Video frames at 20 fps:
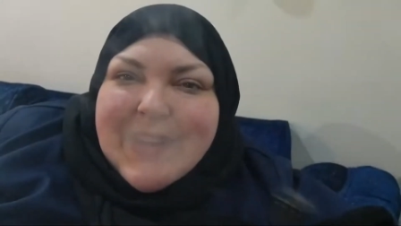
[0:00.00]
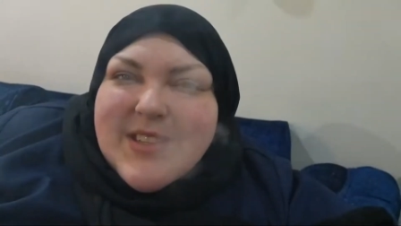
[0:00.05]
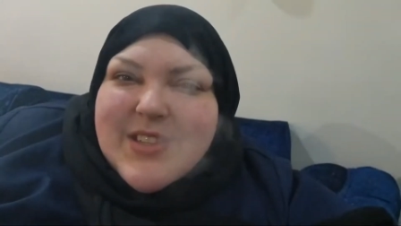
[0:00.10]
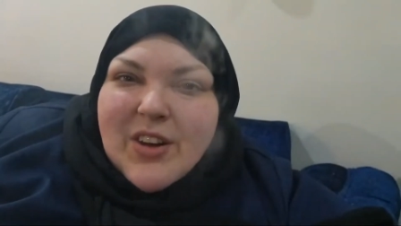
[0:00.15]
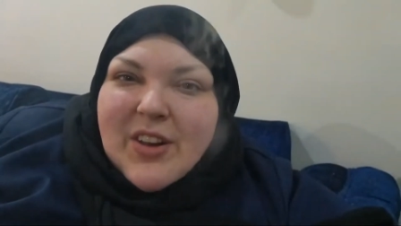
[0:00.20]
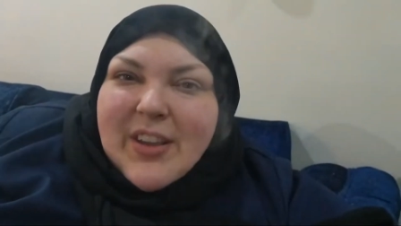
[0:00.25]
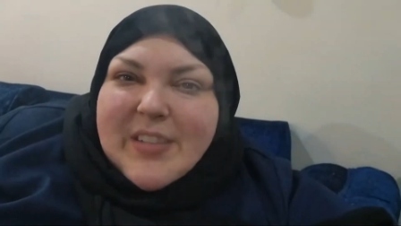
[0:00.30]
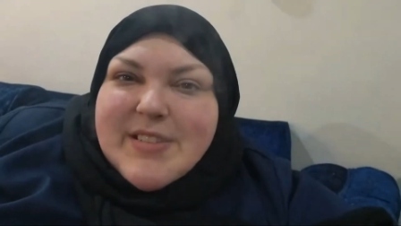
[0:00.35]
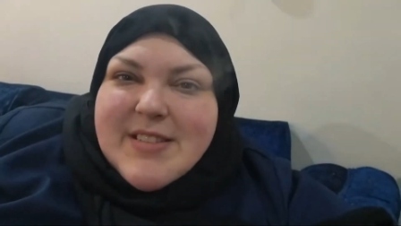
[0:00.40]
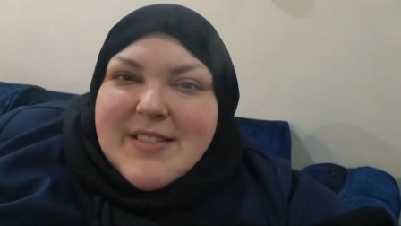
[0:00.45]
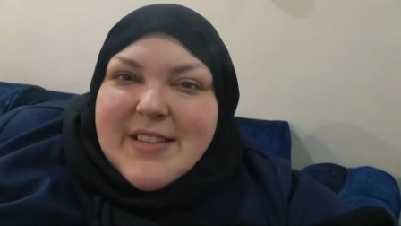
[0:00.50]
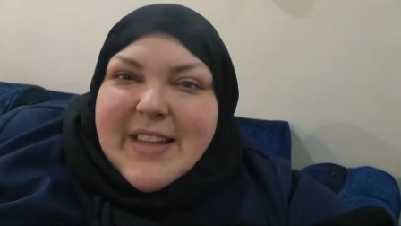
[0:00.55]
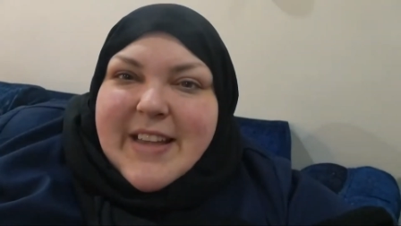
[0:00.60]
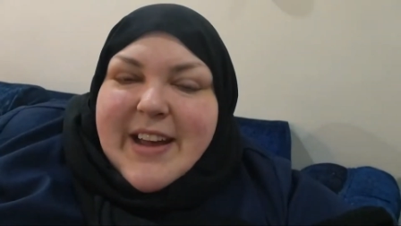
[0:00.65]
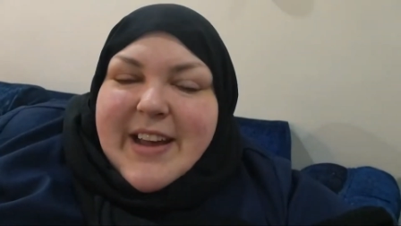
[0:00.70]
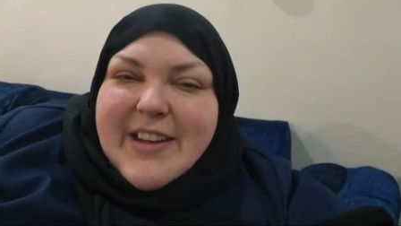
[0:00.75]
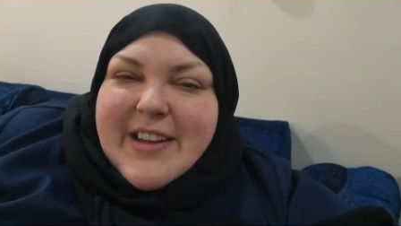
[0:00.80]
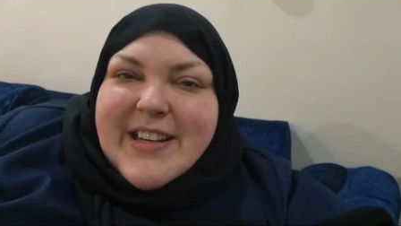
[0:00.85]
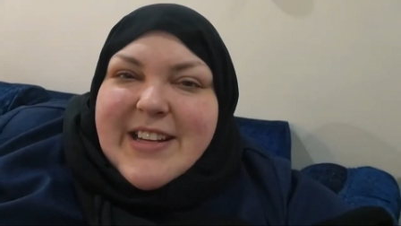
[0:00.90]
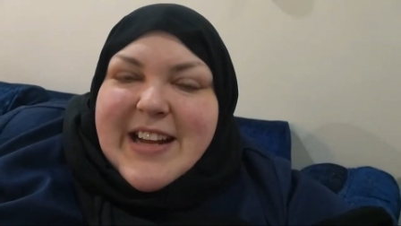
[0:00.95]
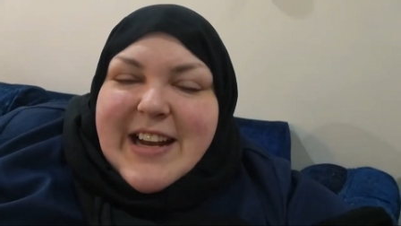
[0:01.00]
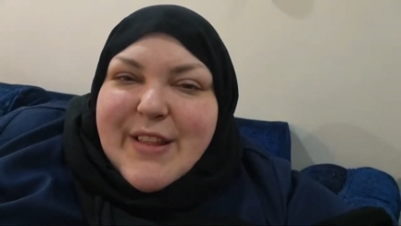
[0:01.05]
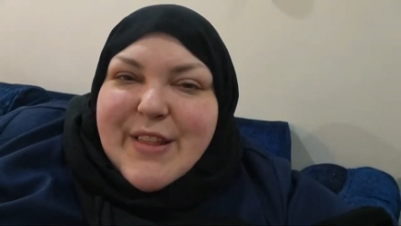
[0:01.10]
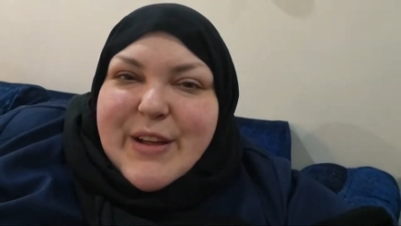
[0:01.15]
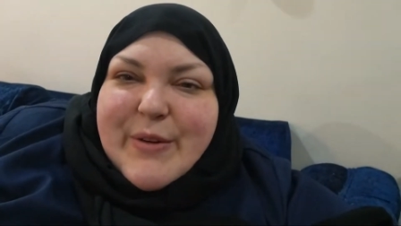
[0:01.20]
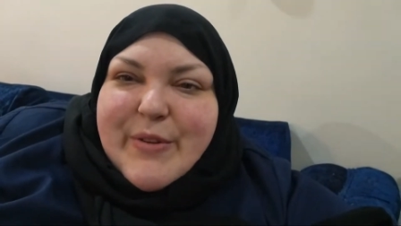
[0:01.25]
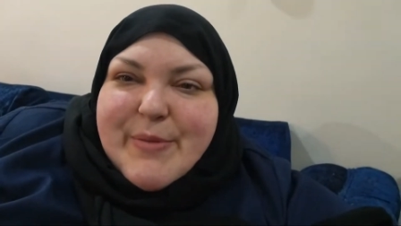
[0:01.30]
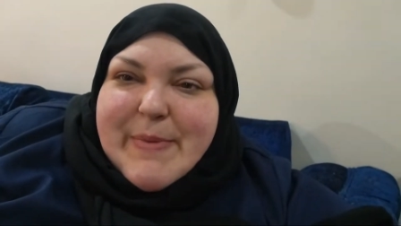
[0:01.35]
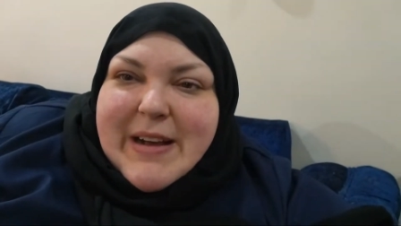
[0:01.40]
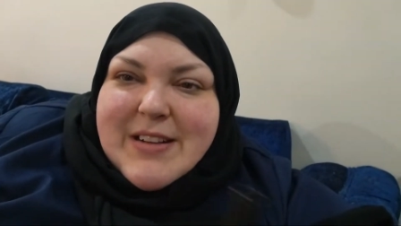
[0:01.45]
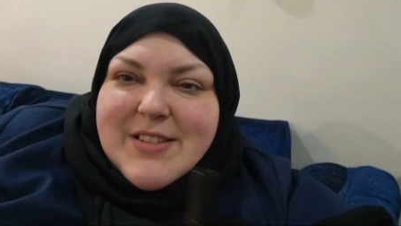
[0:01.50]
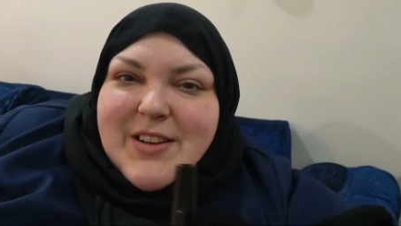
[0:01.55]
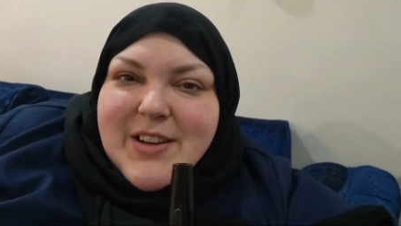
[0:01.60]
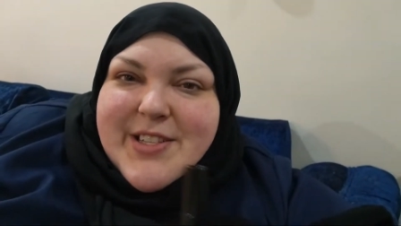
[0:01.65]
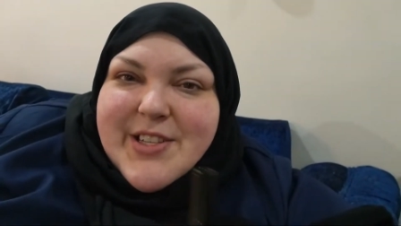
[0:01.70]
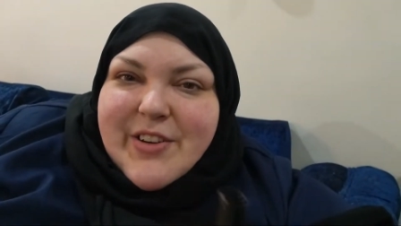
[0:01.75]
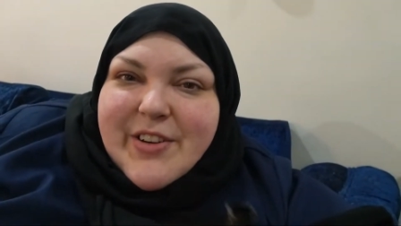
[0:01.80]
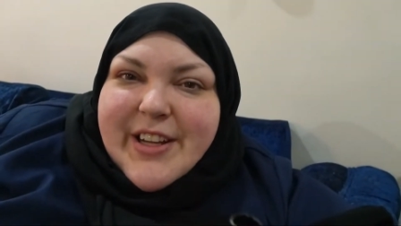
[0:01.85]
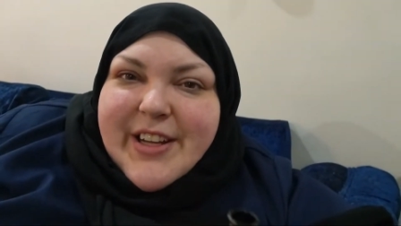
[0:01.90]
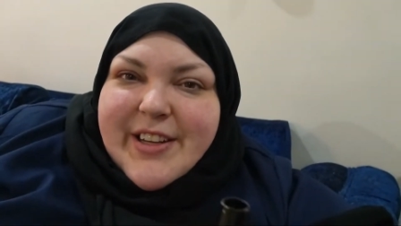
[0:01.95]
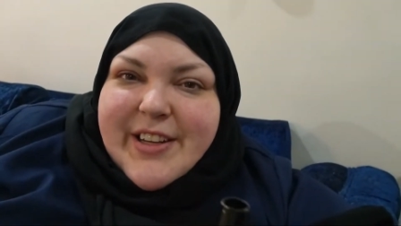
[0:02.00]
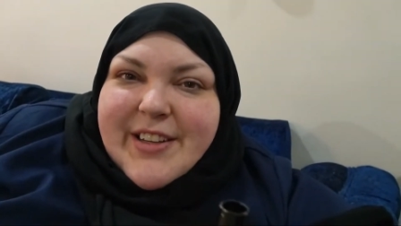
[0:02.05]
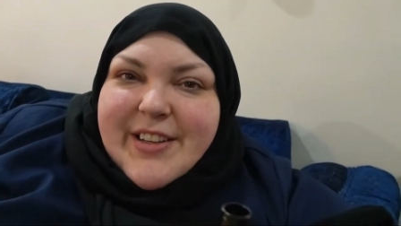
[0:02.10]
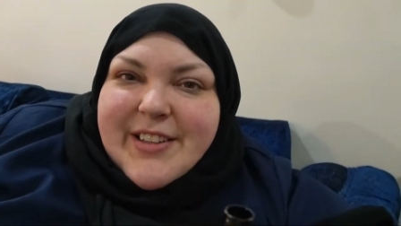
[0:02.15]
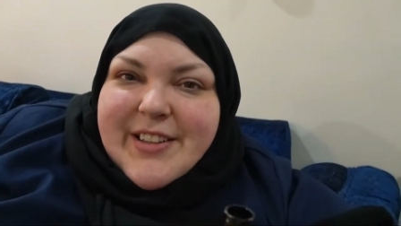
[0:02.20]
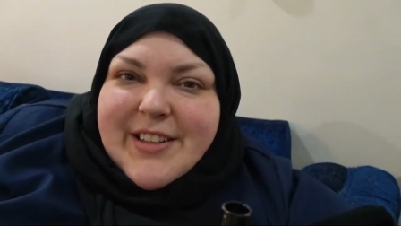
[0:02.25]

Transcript: sauce like i could eat anything with mac sauce on it